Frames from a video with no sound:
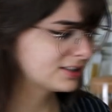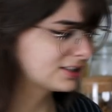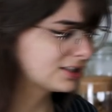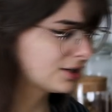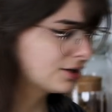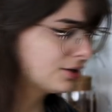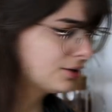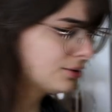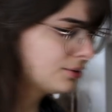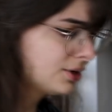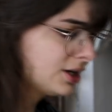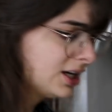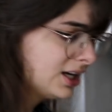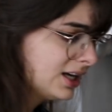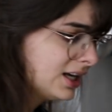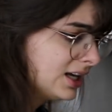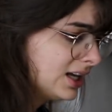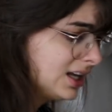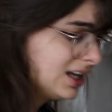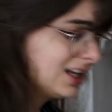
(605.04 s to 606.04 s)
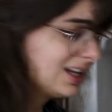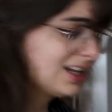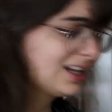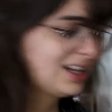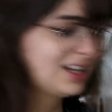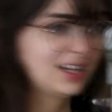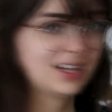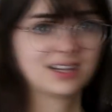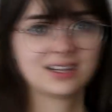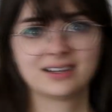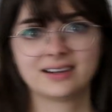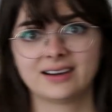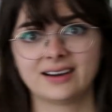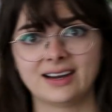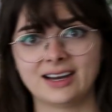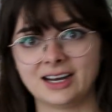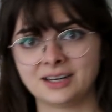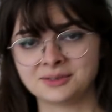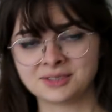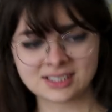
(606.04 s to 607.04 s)
So
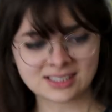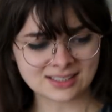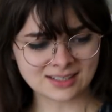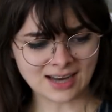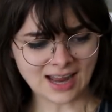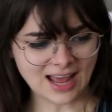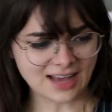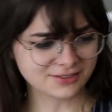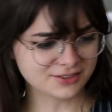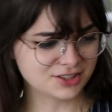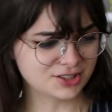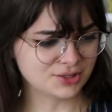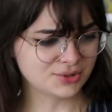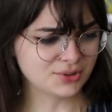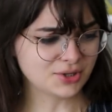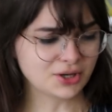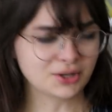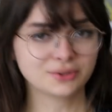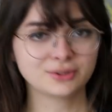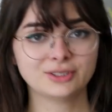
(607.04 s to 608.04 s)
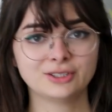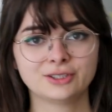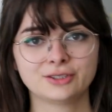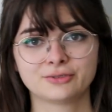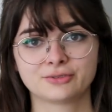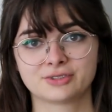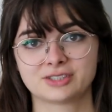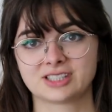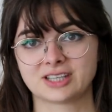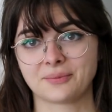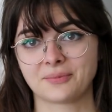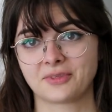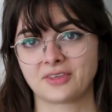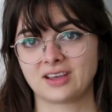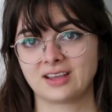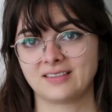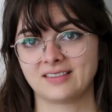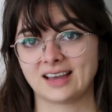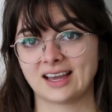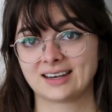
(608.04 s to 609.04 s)
I'm just gonna have to go look for
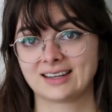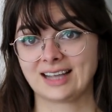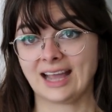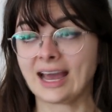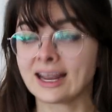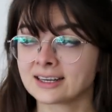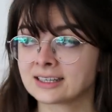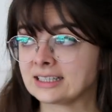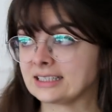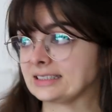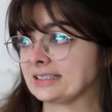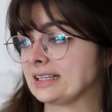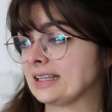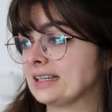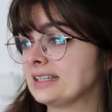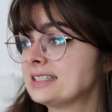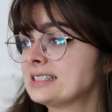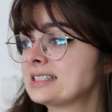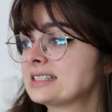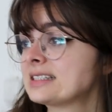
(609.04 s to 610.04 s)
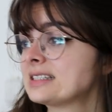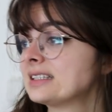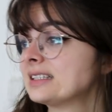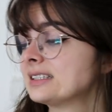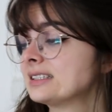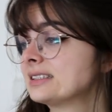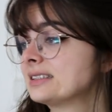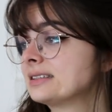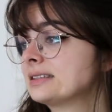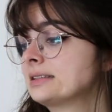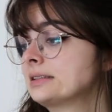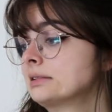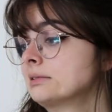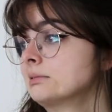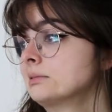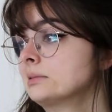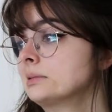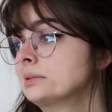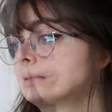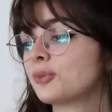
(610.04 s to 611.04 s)
something that can cut this.
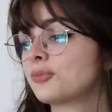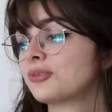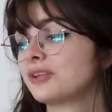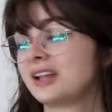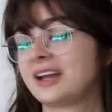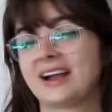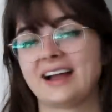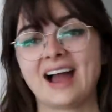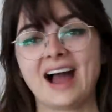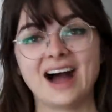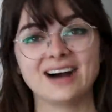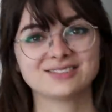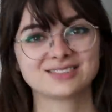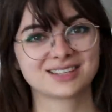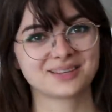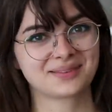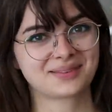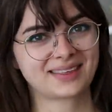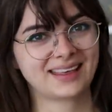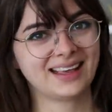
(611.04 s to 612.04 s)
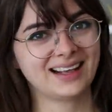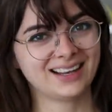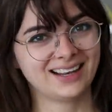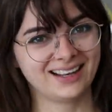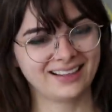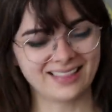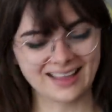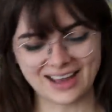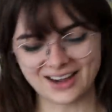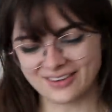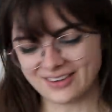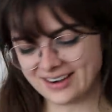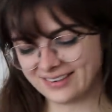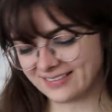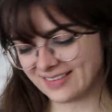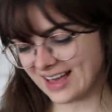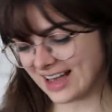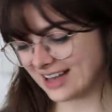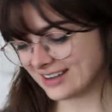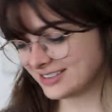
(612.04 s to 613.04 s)
Hopefully I have something like that
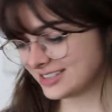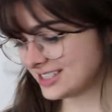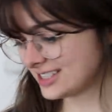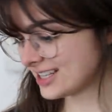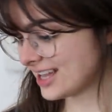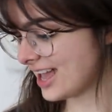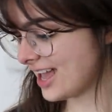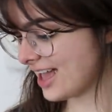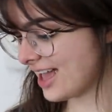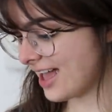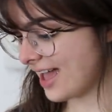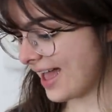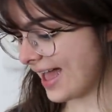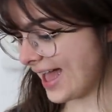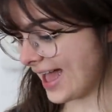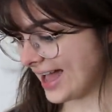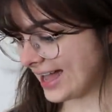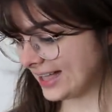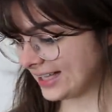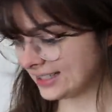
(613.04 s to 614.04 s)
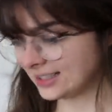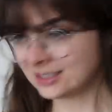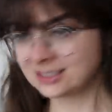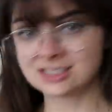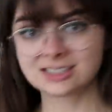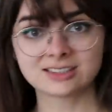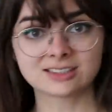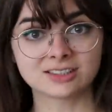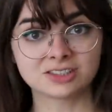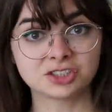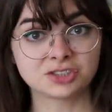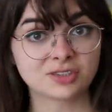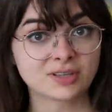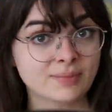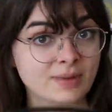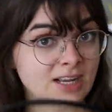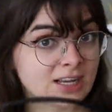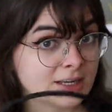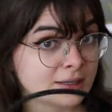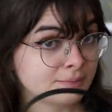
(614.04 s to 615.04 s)
around the house, and start
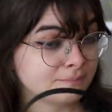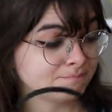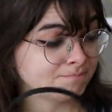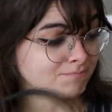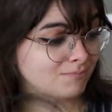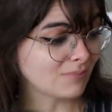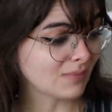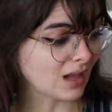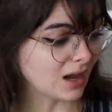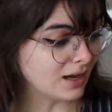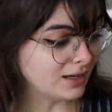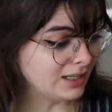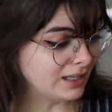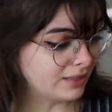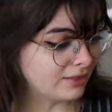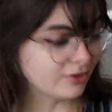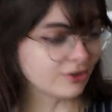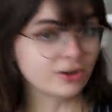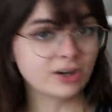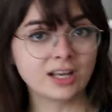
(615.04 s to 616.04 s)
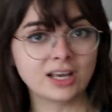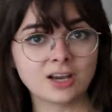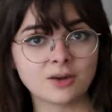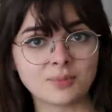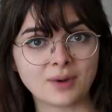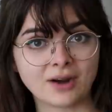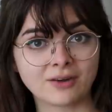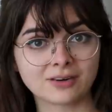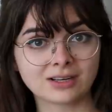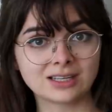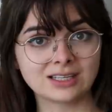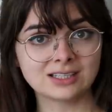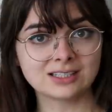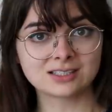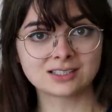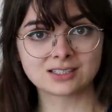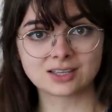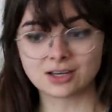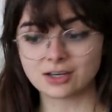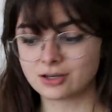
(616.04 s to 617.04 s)
trimming. I need thirty apparently,
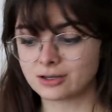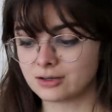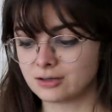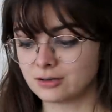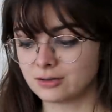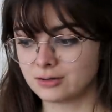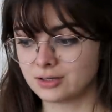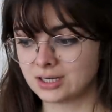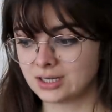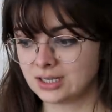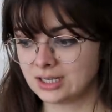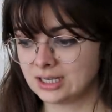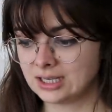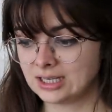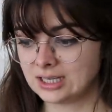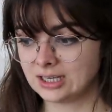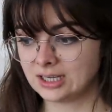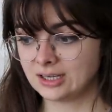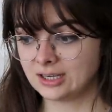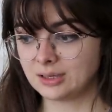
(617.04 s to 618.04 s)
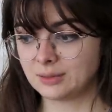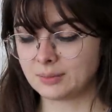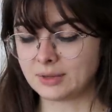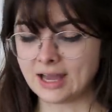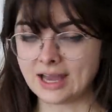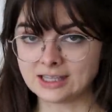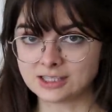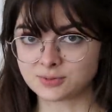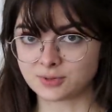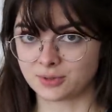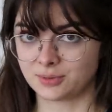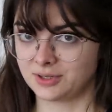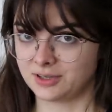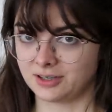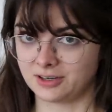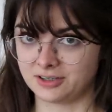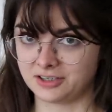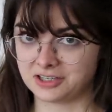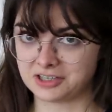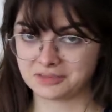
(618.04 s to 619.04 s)
so my hand's probably
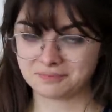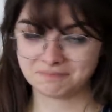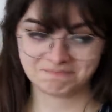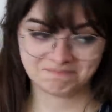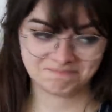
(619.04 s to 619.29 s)
gonna hurt.